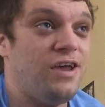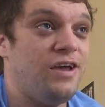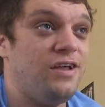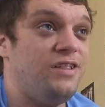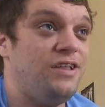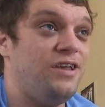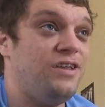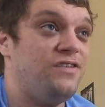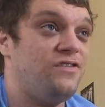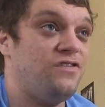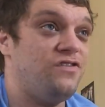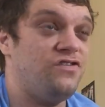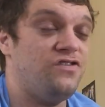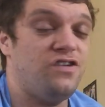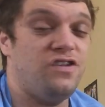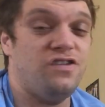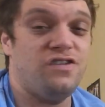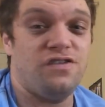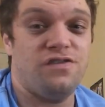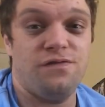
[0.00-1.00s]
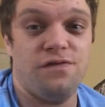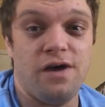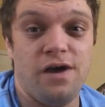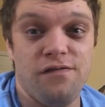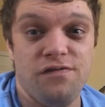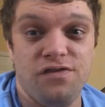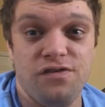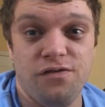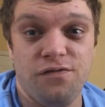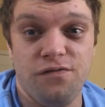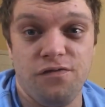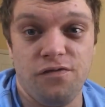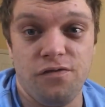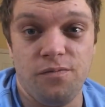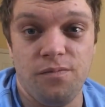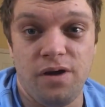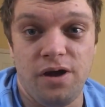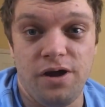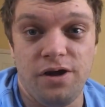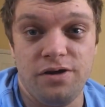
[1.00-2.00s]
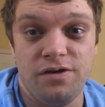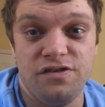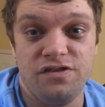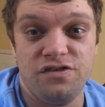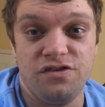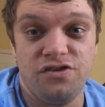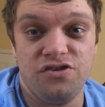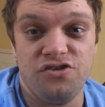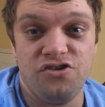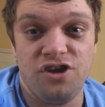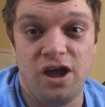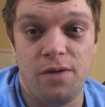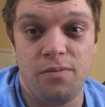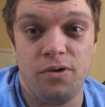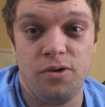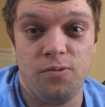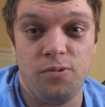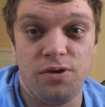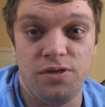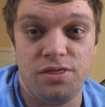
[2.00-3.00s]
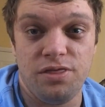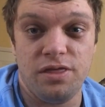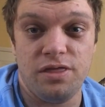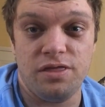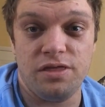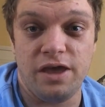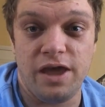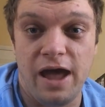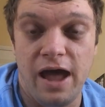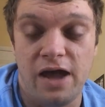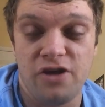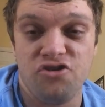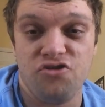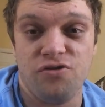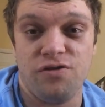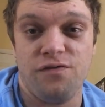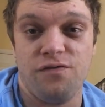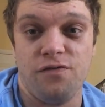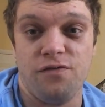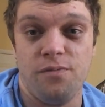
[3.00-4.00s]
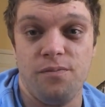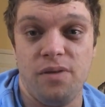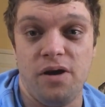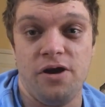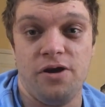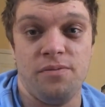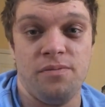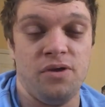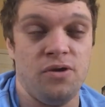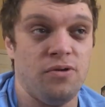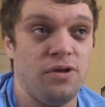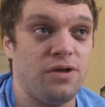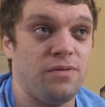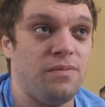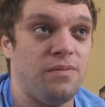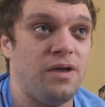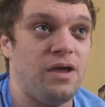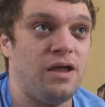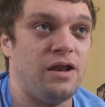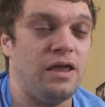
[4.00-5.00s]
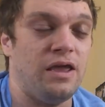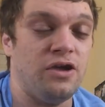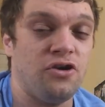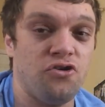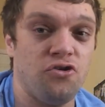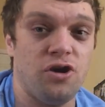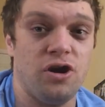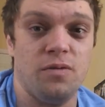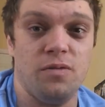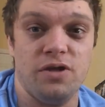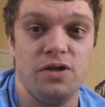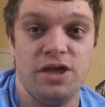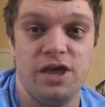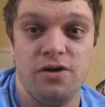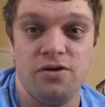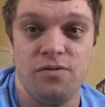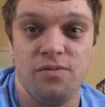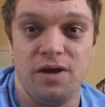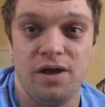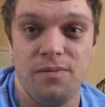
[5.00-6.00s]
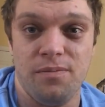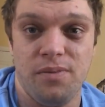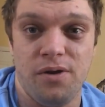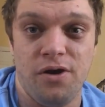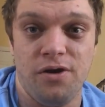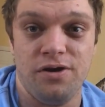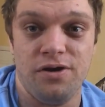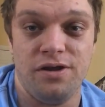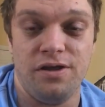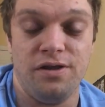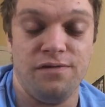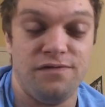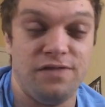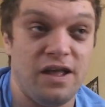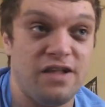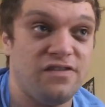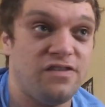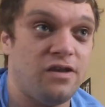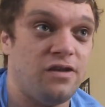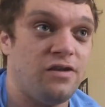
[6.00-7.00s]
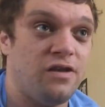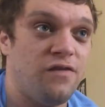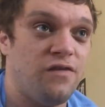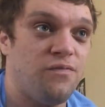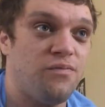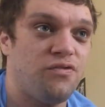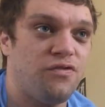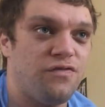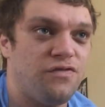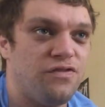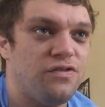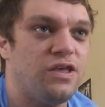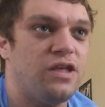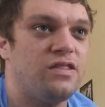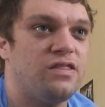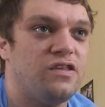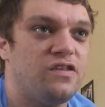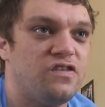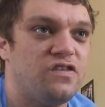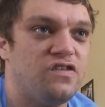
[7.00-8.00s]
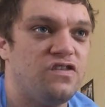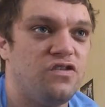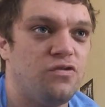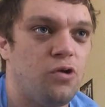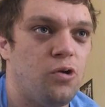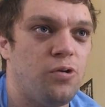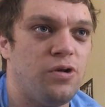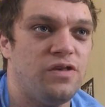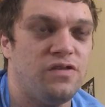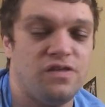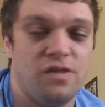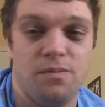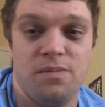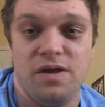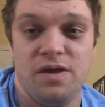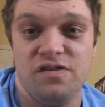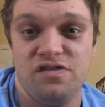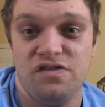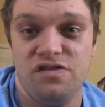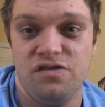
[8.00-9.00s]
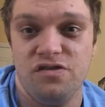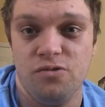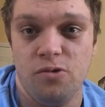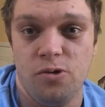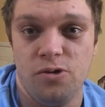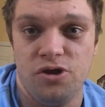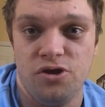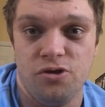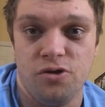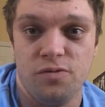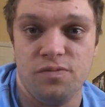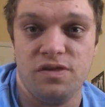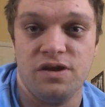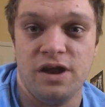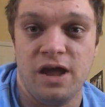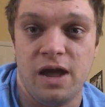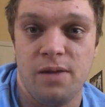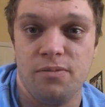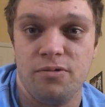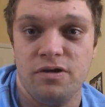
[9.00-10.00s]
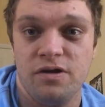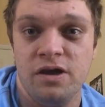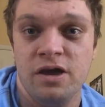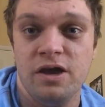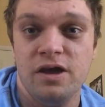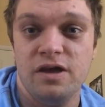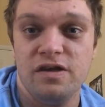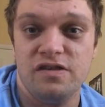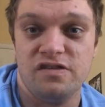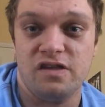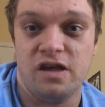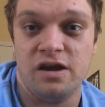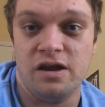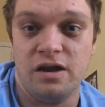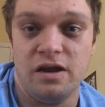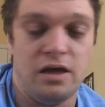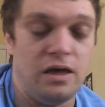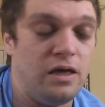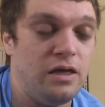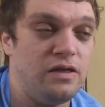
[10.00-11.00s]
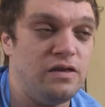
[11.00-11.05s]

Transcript: that, ladies and gents, it's 5-0 for Bayern. Serge Gnabry with the hat trick for Bayern Munich, man. Incredible counter by Bayern. And if that's not enough proof to you that this duo is the best duo in Europe, the Gnabry-Sané